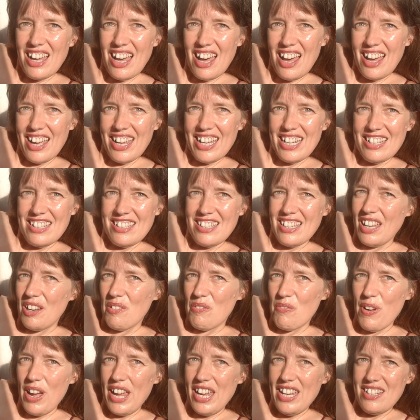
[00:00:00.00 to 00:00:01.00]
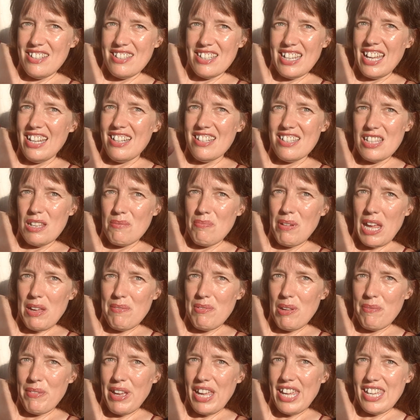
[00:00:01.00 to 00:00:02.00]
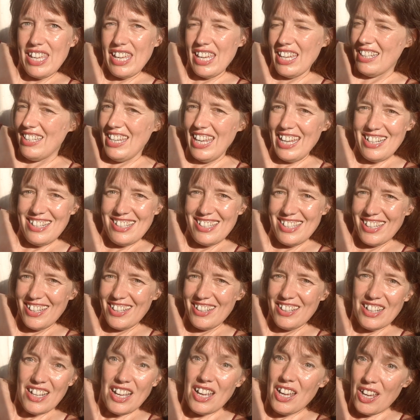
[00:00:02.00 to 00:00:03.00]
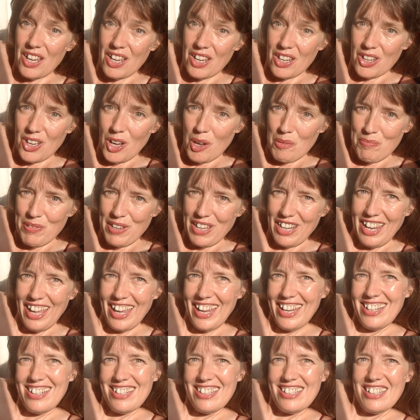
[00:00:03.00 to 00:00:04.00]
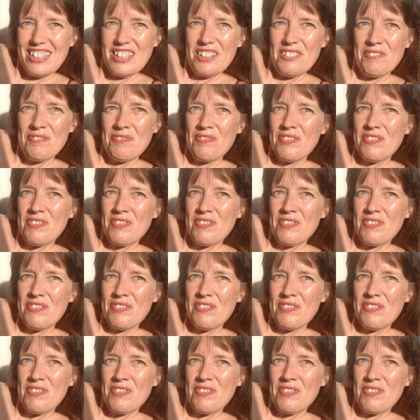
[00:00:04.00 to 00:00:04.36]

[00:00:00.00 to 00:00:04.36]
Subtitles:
height and weight ends the baby making need to copulate.